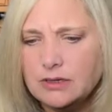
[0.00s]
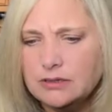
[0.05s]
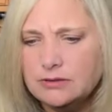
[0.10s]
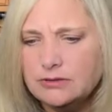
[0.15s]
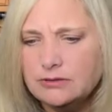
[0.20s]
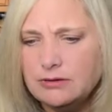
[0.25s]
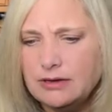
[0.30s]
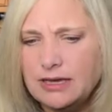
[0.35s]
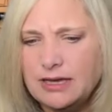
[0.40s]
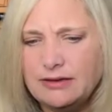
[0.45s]

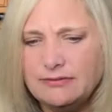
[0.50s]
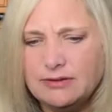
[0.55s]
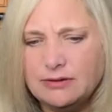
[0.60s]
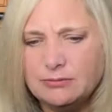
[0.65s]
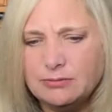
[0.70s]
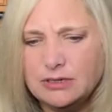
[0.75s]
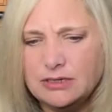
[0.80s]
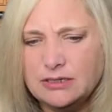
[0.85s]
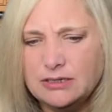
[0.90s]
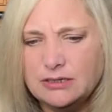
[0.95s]
Do I have it
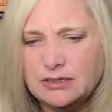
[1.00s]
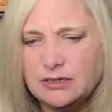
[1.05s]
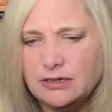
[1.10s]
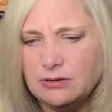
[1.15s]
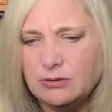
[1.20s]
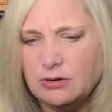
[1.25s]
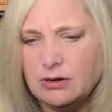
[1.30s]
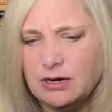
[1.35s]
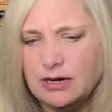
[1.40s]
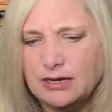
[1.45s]
written in
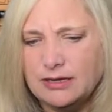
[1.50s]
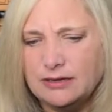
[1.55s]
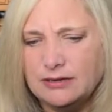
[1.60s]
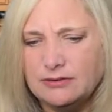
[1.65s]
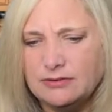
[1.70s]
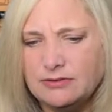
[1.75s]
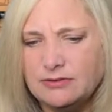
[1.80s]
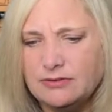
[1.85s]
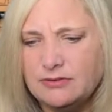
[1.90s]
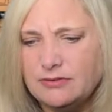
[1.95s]
here where I
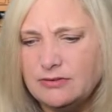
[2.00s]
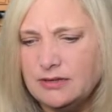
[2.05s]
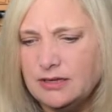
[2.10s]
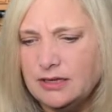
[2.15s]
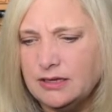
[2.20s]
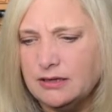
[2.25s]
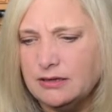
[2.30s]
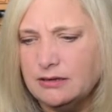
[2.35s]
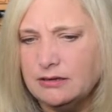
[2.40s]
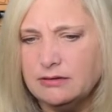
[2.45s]
can
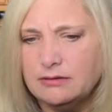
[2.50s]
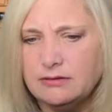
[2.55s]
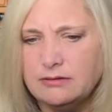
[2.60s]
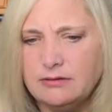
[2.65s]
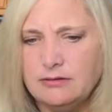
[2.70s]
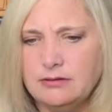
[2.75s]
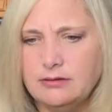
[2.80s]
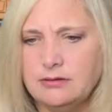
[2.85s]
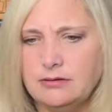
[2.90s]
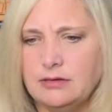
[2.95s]
see
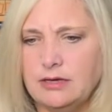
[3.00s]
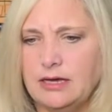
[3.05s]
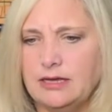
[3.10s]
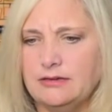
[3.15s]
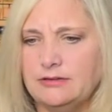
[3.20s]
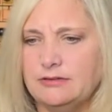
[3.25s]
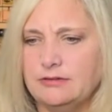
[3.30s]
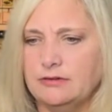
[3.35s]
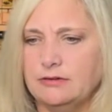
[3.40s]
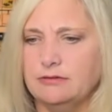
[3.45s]
it? I
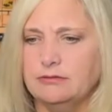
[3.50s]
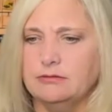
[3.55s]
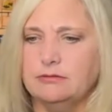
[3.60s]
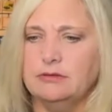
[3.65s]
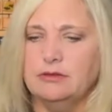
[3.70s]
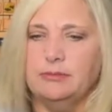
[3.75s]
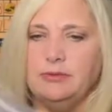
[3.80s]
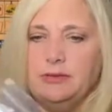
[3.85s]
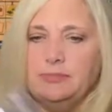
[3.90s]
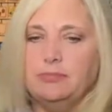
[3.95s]
don't.
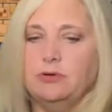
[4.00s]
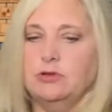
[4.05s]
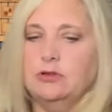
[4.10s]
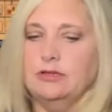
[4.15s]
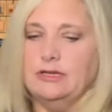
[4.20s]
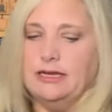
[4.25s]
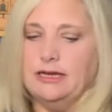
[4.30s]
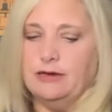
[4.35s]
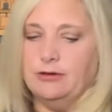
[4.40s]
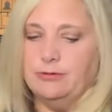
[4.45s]
Let me pull
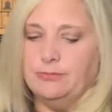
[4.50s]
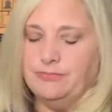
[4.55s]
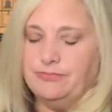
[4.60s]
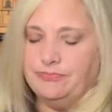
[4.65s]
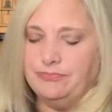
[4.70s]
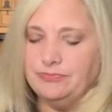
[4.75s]
it out.